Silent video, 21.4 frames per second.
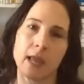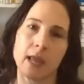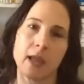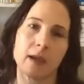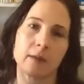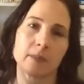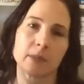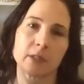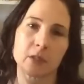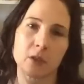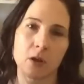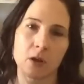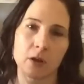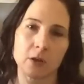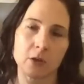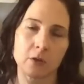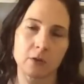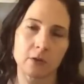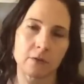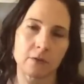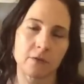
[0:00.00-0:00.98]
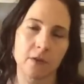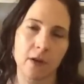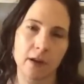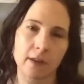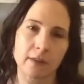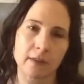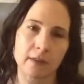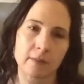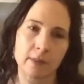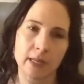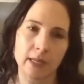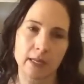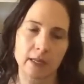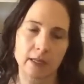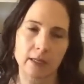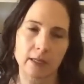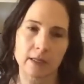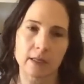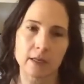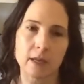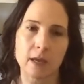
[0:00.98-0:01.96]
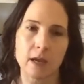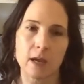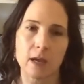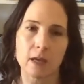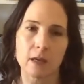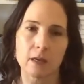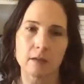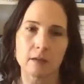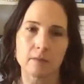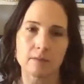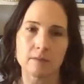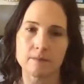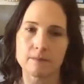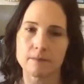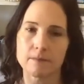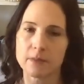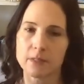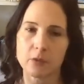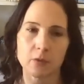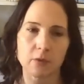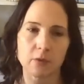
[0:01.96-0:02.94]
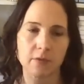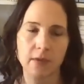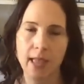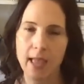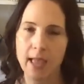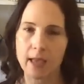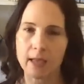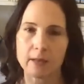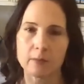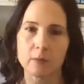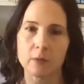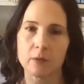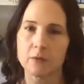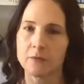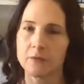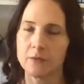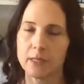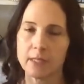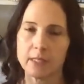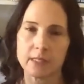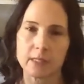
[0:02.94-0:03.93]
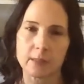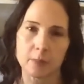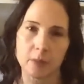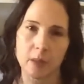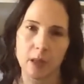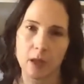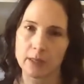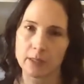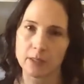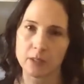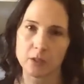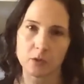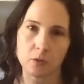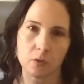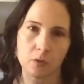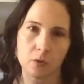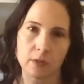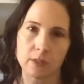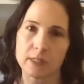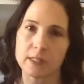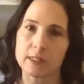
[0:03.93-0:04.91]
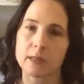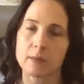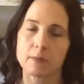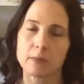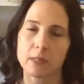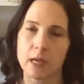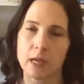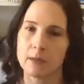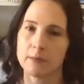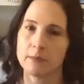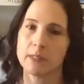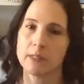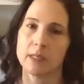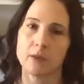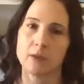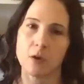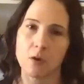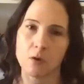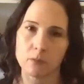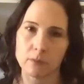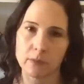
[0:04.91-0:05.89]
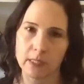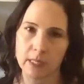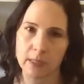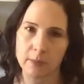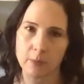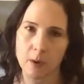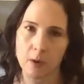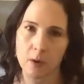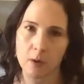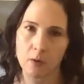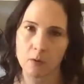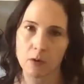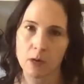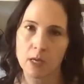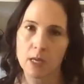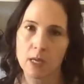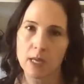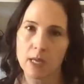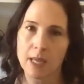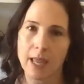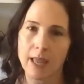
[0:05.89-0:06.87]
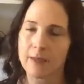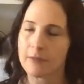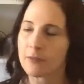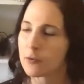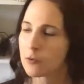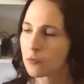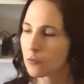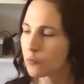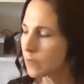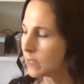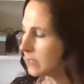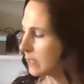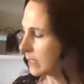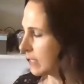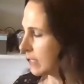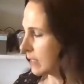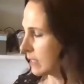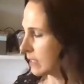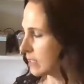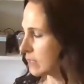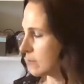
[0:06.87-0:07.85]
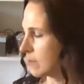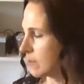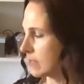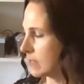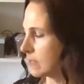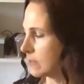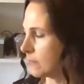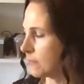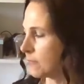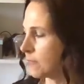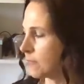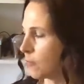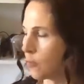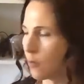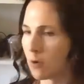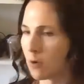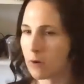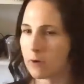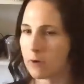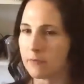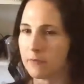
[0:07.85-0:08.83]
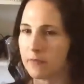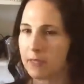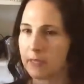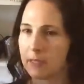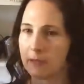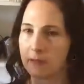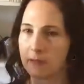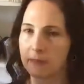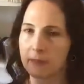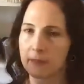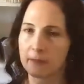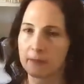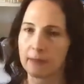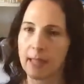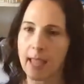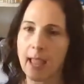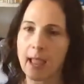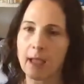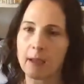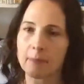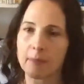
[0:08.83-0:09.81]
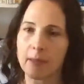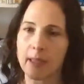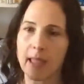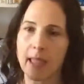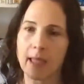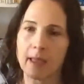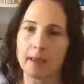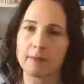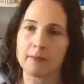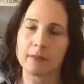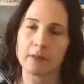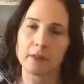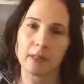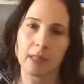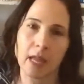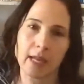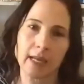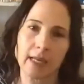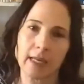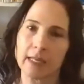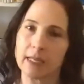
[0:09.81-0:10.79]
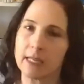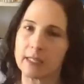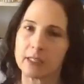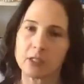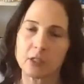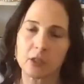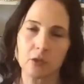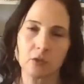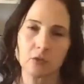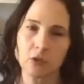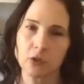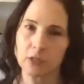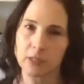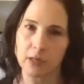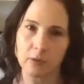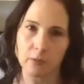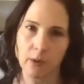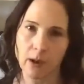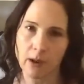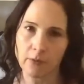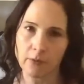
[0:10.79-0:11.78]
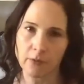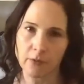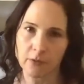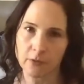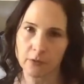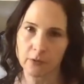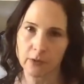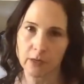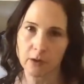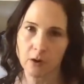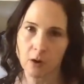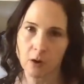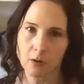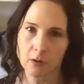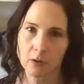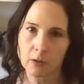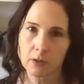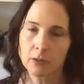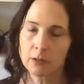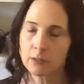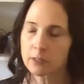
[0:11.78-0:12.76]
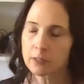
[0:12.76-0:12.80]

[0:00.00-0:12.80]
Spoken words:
these on Amazon. You can find them in sort of animal feed supply stores, sometimes in Home Depot. And they're really inexpensive. For the lamp and the light, it's usually around $30.